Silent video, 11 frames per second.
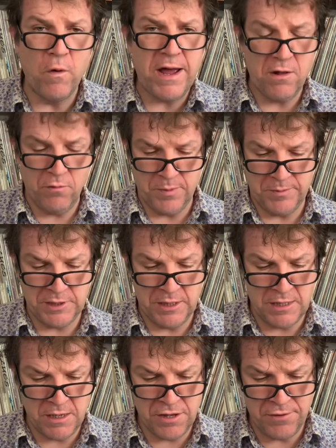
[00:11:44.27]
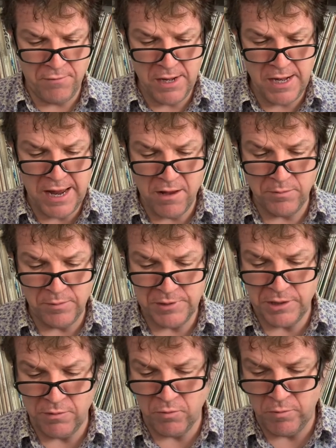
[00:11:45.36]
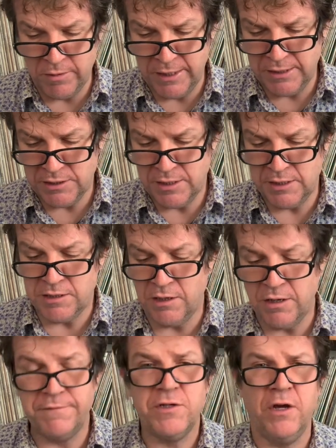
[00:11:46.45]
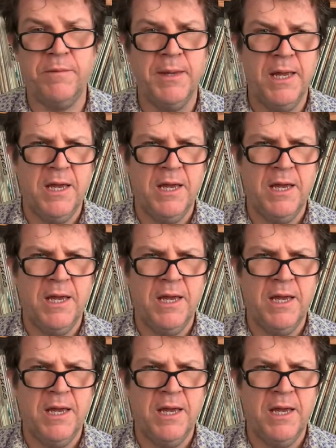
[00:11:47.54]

albums in there, three albums that were released in his lifetime,